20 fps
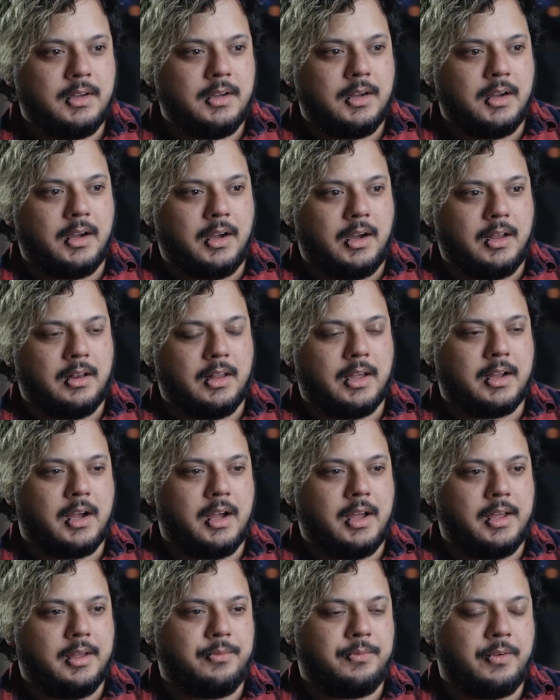Like,
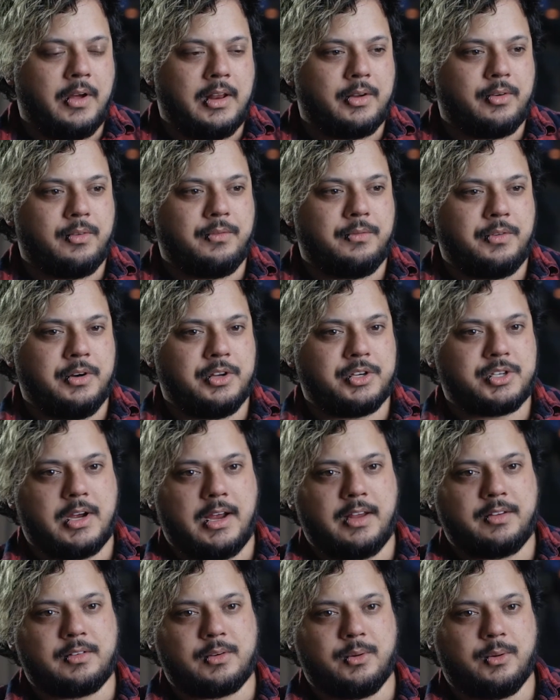I finally finished
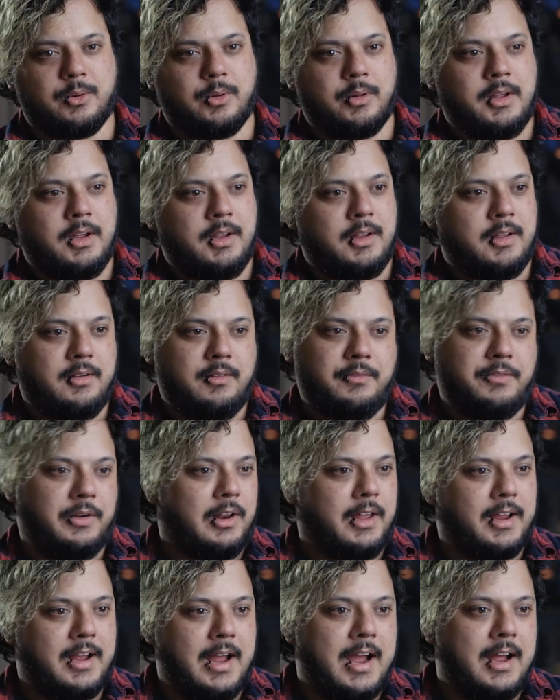high school,
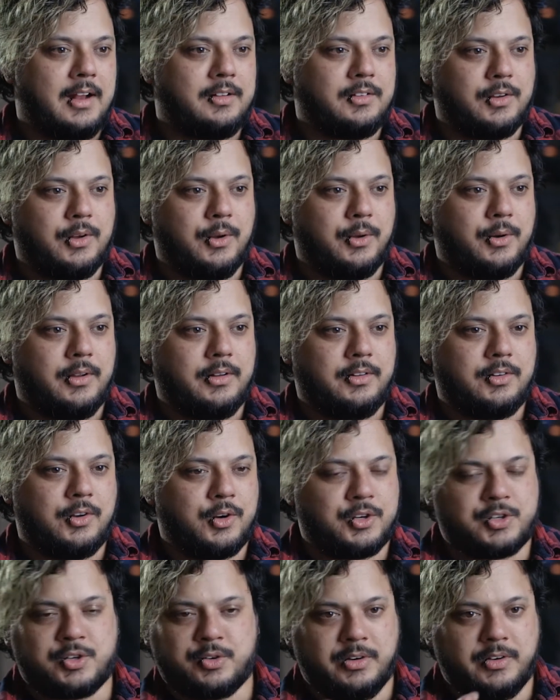felt like I had to go to
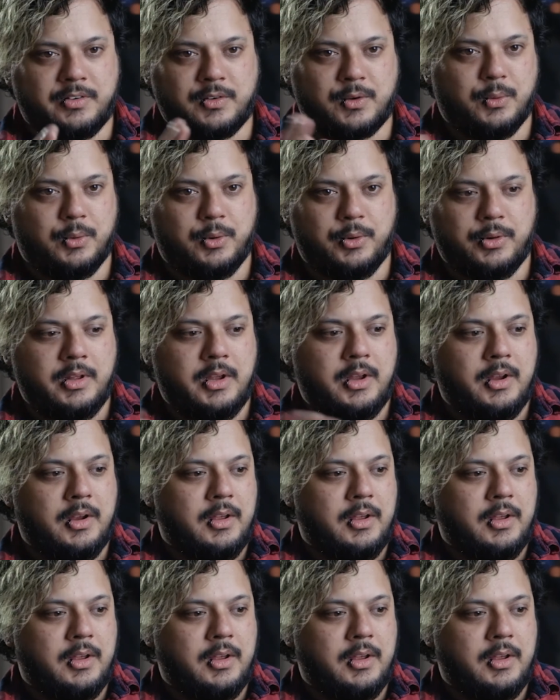tertiary school,